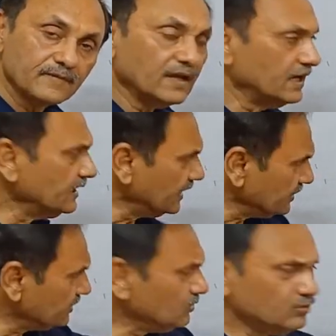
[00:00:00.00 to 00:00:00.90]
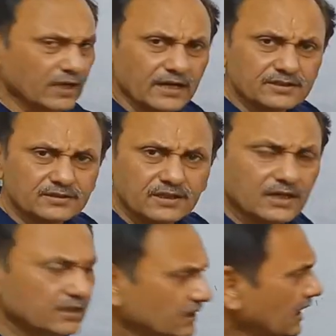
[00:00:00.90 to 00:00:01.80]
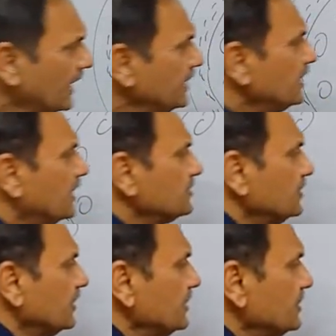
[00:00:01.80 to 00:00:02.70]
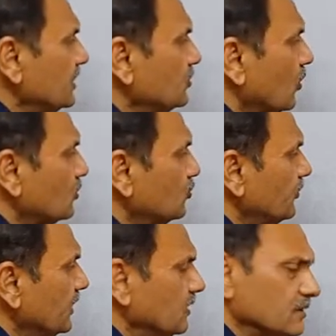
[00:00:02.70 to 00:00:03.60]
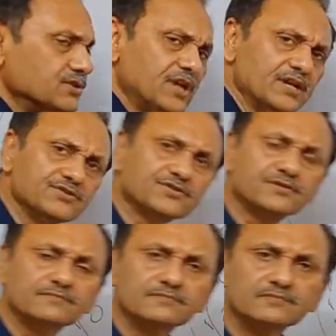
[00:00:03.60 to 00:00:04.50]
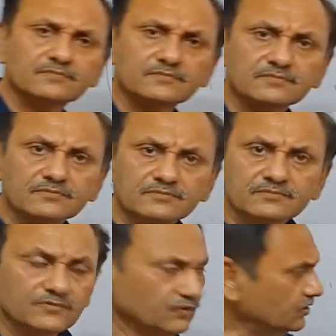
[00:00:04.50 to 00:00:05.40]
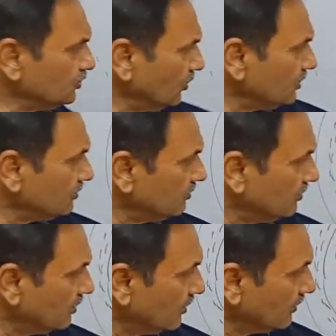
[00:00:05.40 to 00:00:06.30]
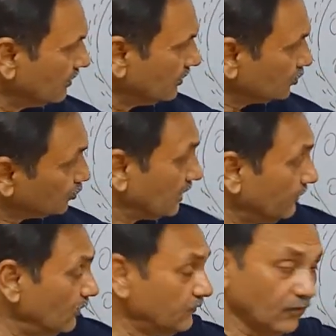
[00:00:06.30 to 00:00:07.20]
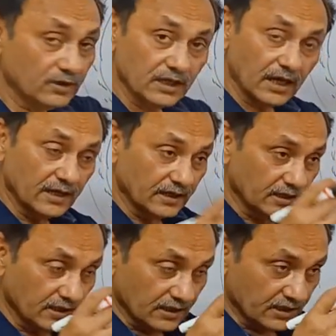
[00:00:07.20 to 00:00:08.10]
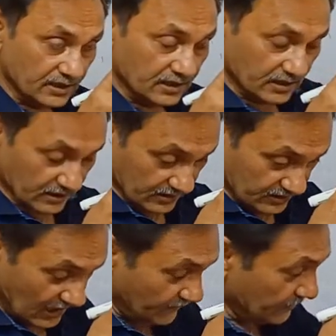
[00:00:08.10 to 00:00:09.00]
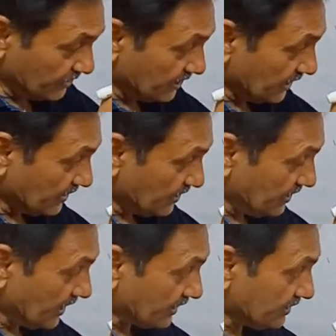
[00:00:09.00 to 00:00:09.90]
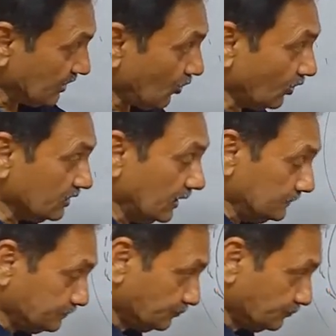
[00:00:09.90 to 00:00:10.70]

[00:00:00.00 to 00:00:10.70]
In addition to that, their ionic concentration is also been changed. It is not suitable for the ZP3 reaction or the